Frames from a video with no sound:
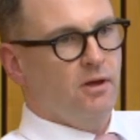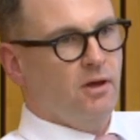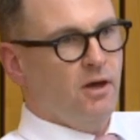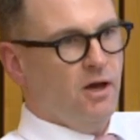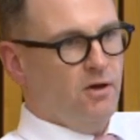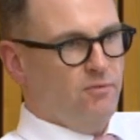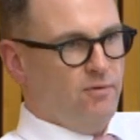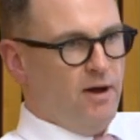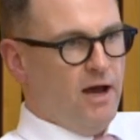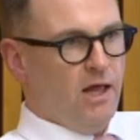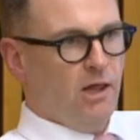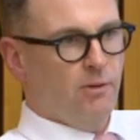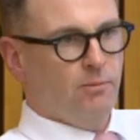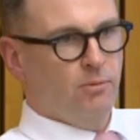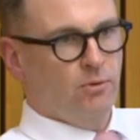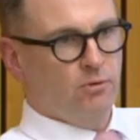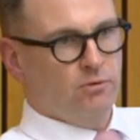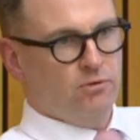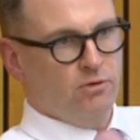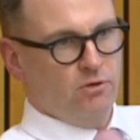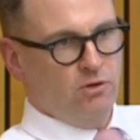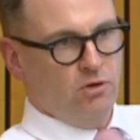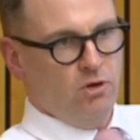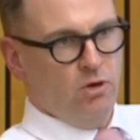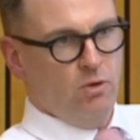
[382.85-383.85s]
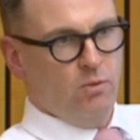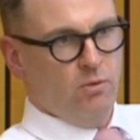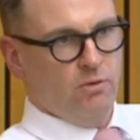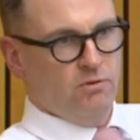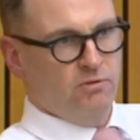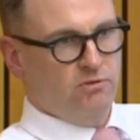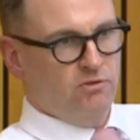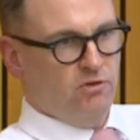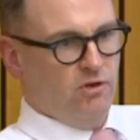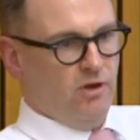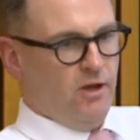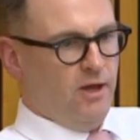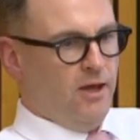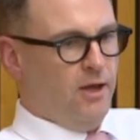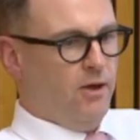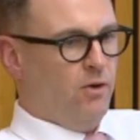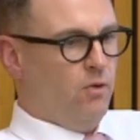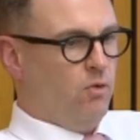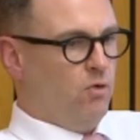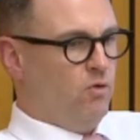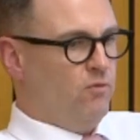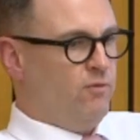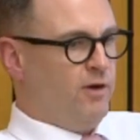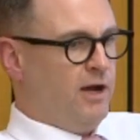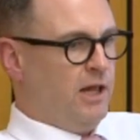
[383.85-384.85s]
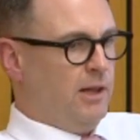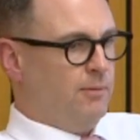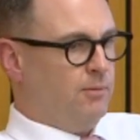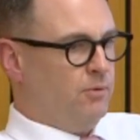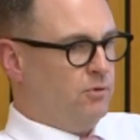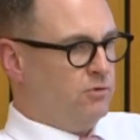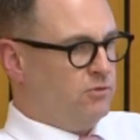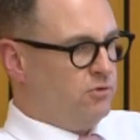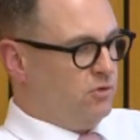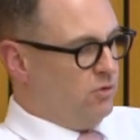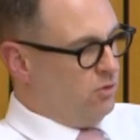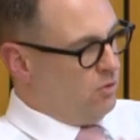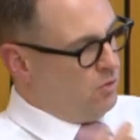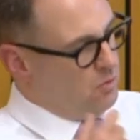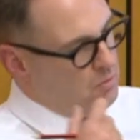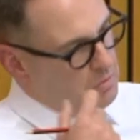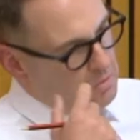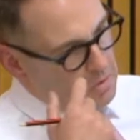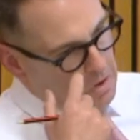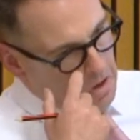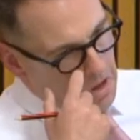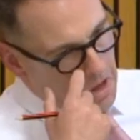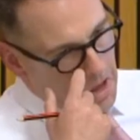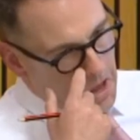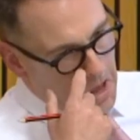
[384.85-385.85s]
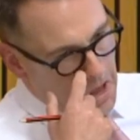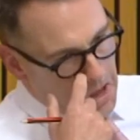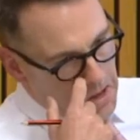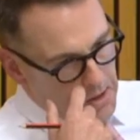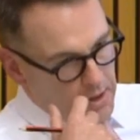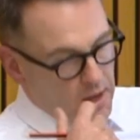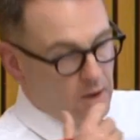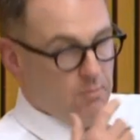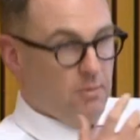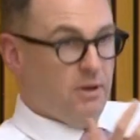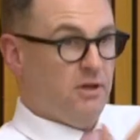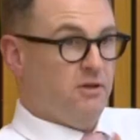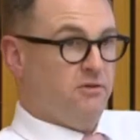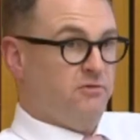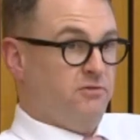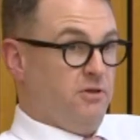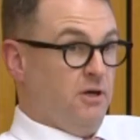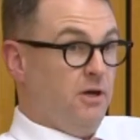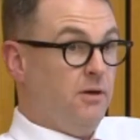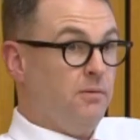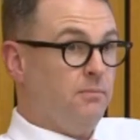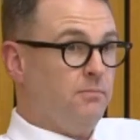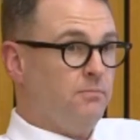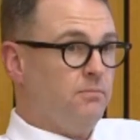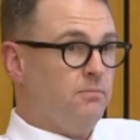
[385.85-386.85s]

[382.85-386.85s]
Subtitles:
available to you as chair or available to a minister